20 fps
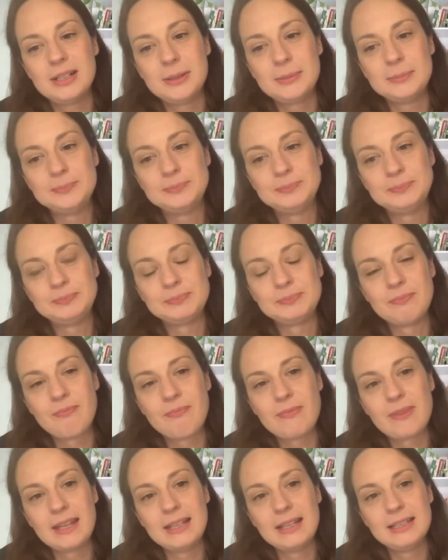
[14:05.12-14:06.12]
the
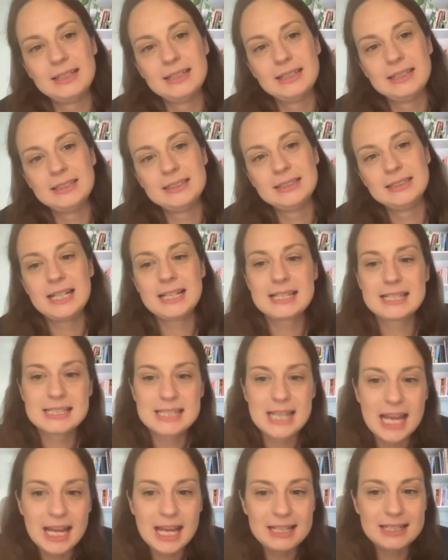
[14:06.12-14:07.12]

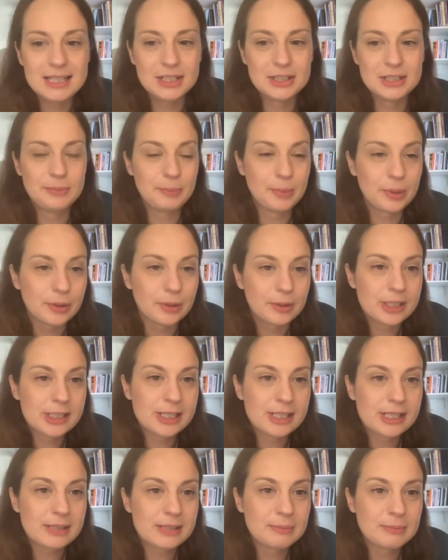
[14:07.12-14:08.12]
extent and the
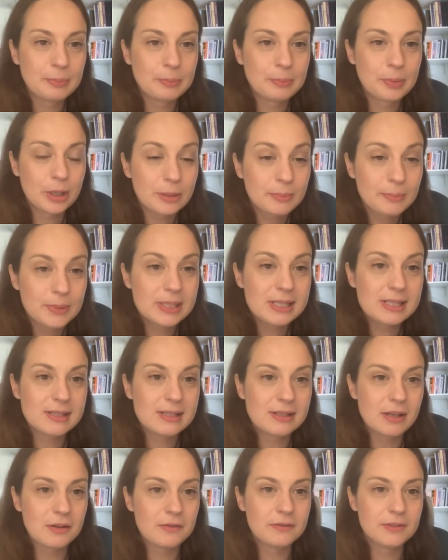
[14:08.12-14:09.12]
purpose
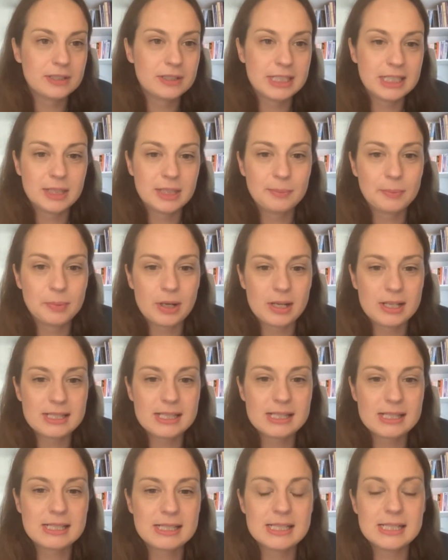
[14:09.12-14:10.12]
of the data
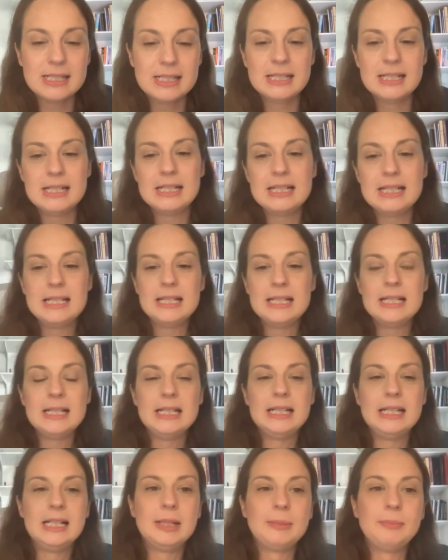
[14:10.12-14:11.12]
processing.
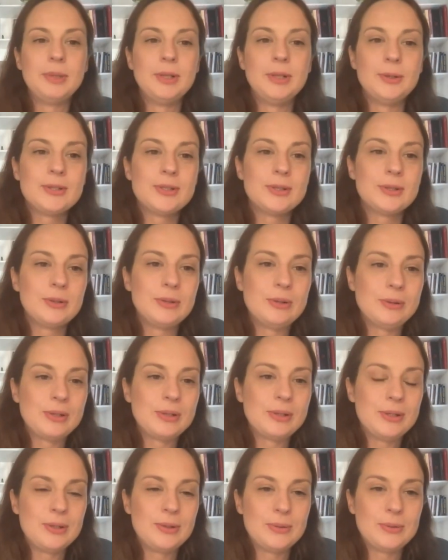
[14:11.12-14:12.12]
But also,
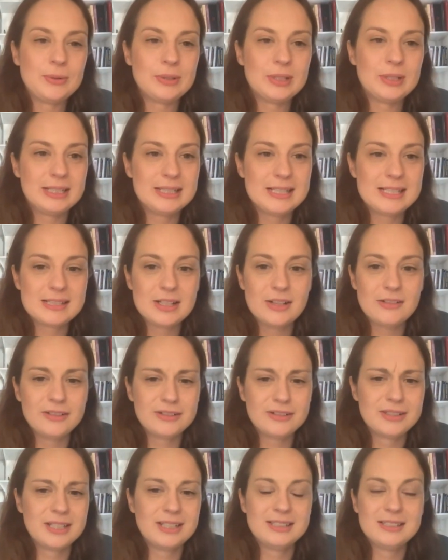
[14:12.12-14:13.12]
they
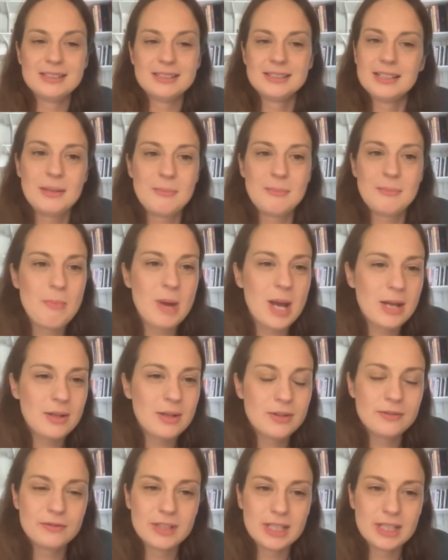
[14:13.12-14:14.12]
discovered that the
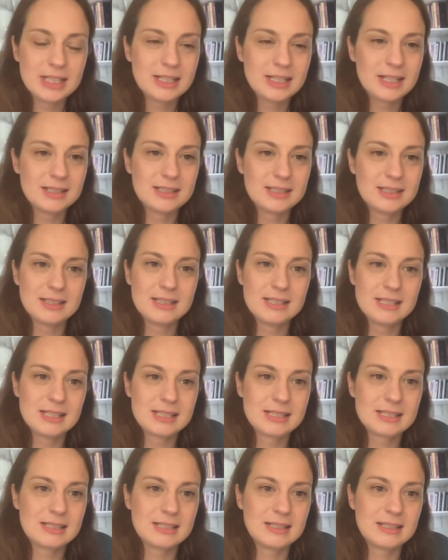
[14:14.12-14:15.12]
amount of data that
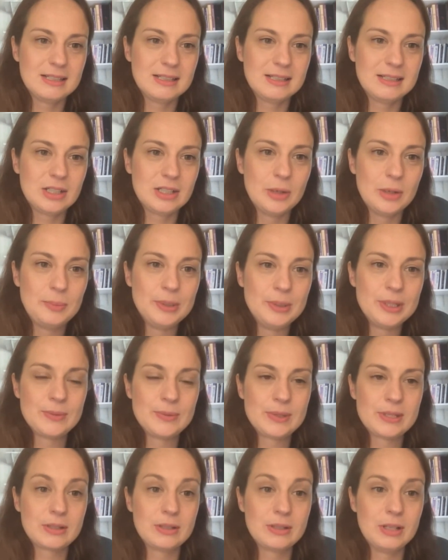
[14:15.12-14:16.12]
this company
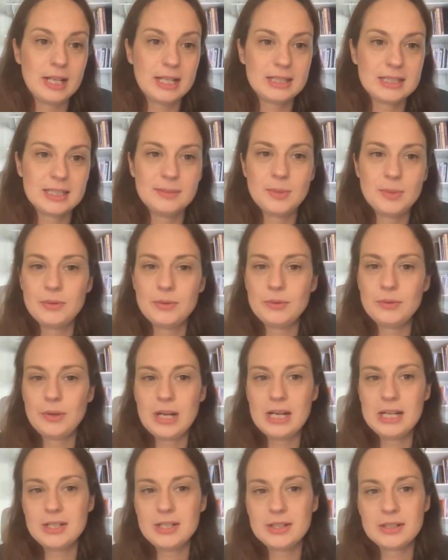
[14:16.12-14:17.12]
was collecting about
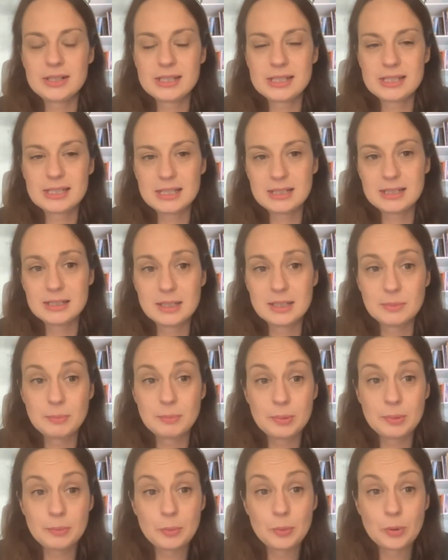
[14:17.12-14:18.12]
riders and their
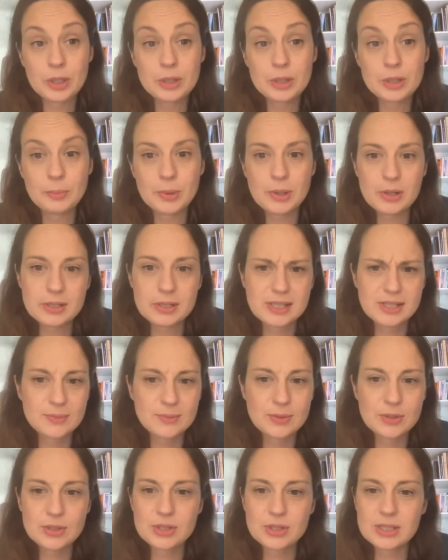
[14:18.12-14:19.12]
working process
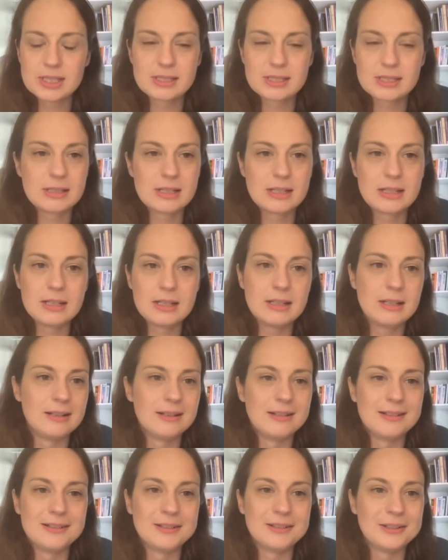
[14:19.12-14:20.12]
was just
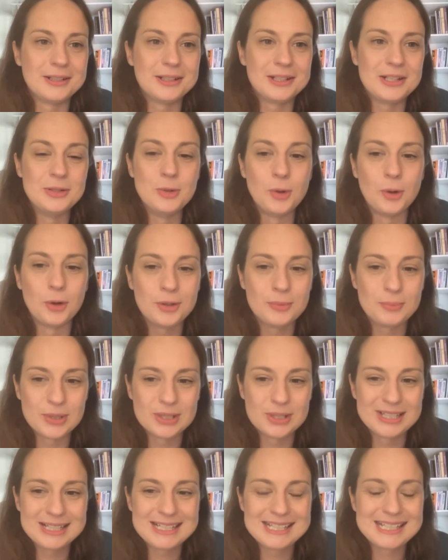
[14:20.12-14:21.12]

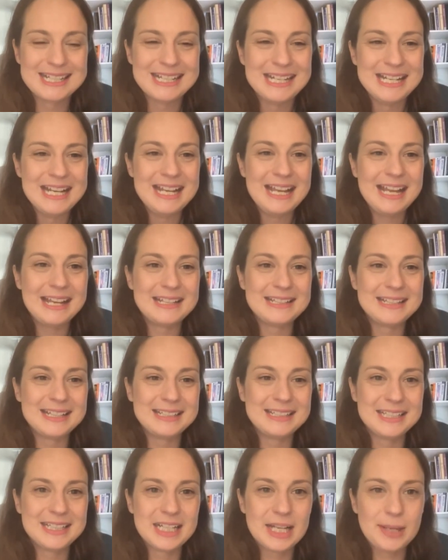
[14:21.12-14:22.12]
enormous, and
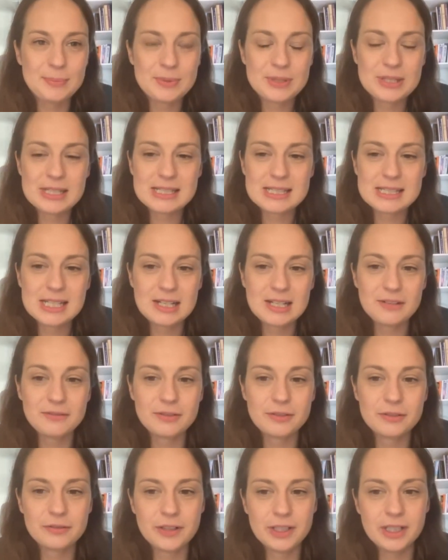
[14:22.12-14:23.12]
that they kept this data
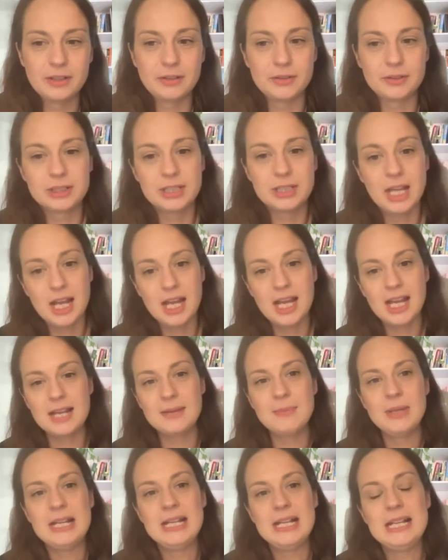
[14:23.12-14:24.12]
for a very long
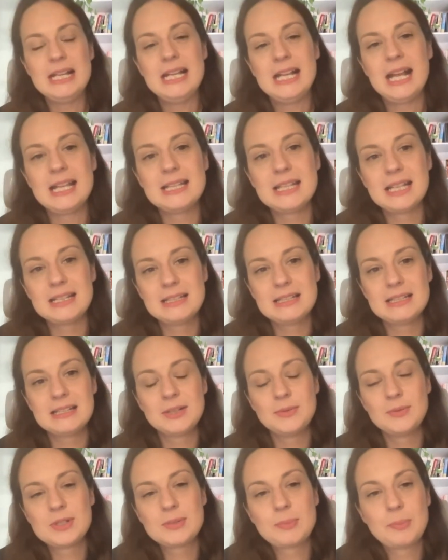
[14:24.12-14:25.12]
time, and that
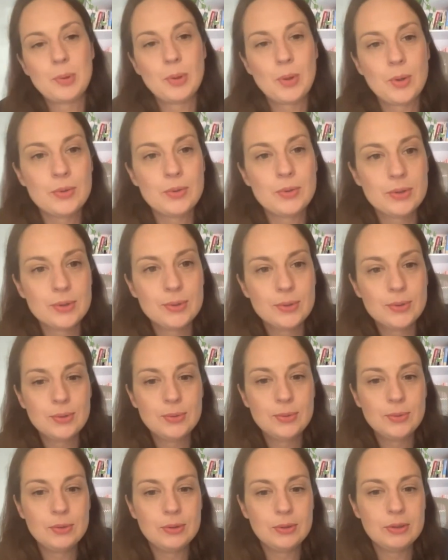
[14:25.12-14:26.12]
it was prone
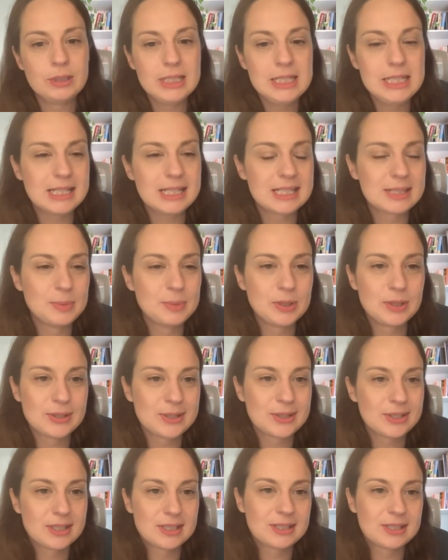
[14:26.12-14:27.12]
to leaks
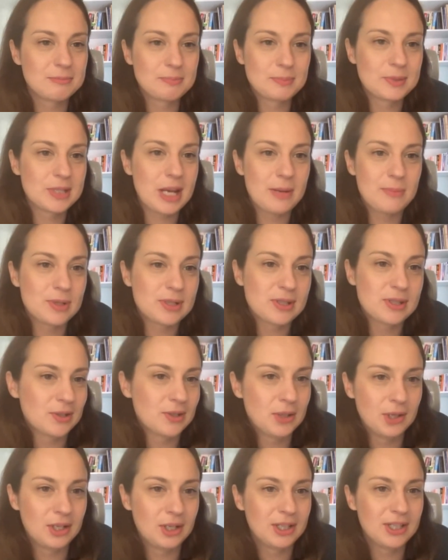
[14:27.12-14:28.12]
because
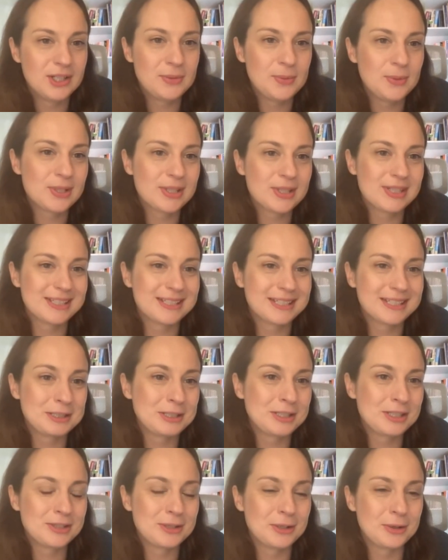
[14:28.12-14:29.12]
cybersecurity was
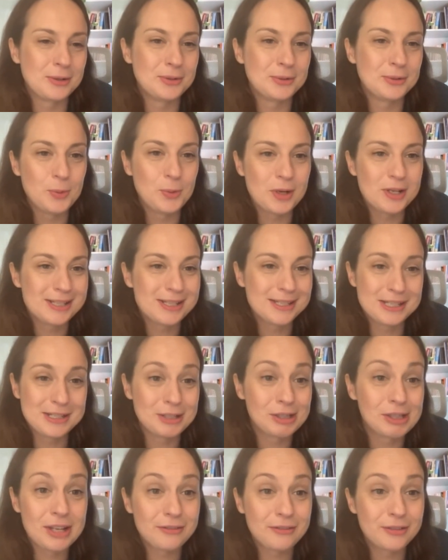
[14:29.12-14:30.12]
installed once
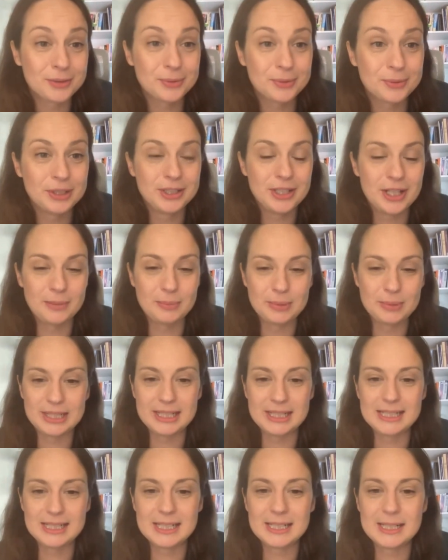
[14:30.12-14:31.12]
and never really
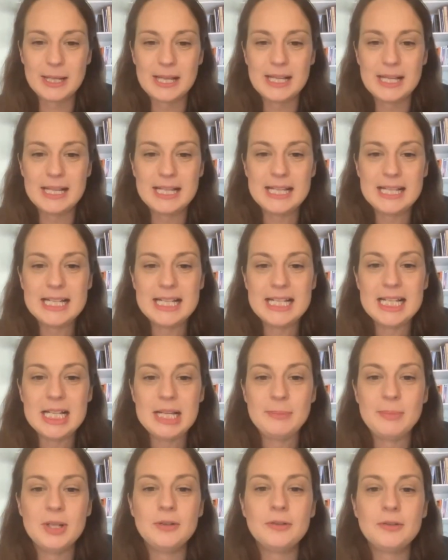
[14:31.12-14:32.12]
updated.
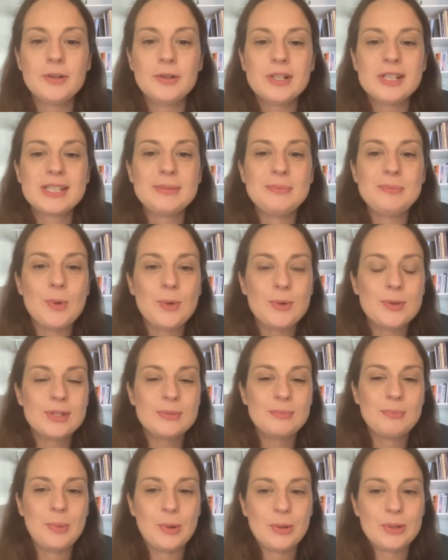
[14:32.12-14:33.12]
But of course, the
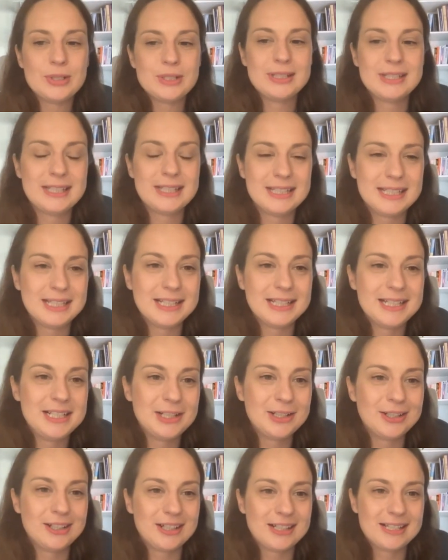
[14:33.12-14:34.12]
most important thing
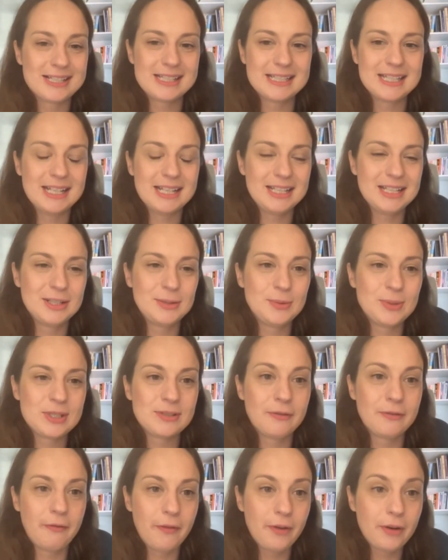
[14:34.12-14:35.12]
here is that it was
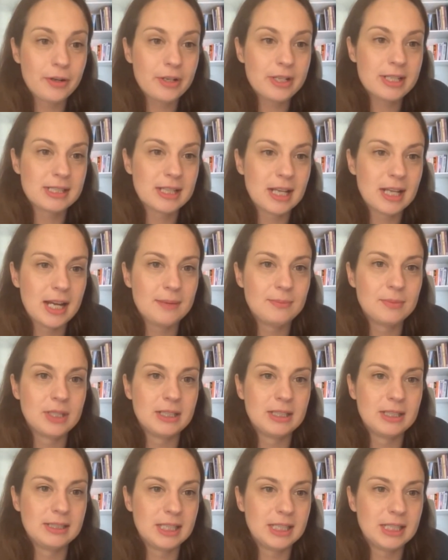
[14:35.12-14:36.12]
the first time
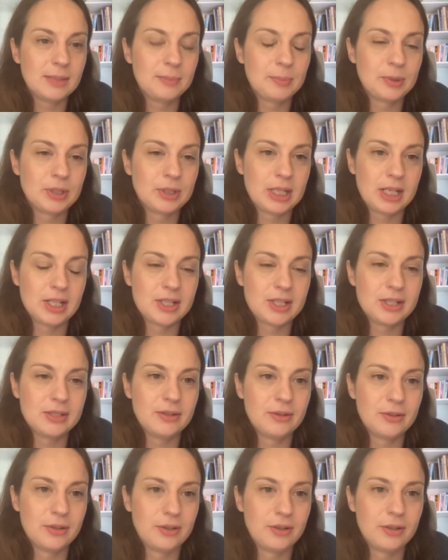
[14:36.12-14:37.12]
that the data protection
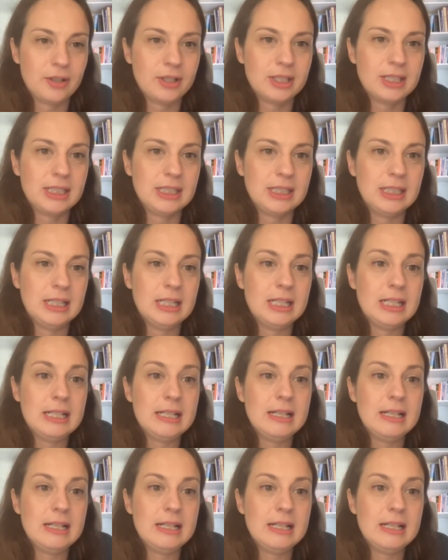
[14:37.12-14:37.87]
authority